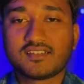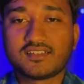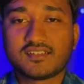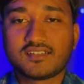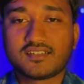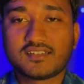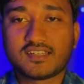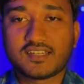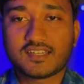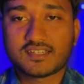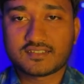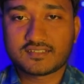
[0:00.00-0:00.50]

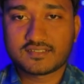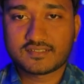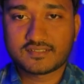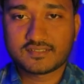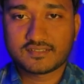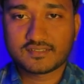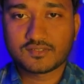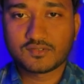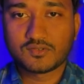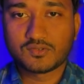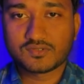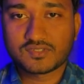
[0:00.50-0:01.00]
Let's
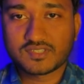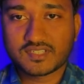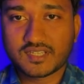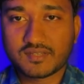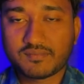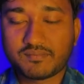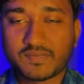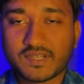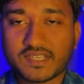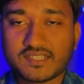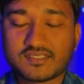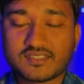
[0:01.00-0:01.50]
go step
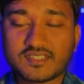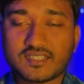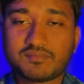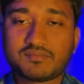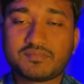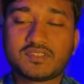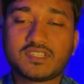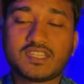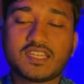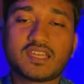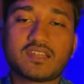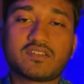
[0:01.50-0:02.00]
by step.
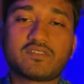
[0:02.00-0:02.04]
There are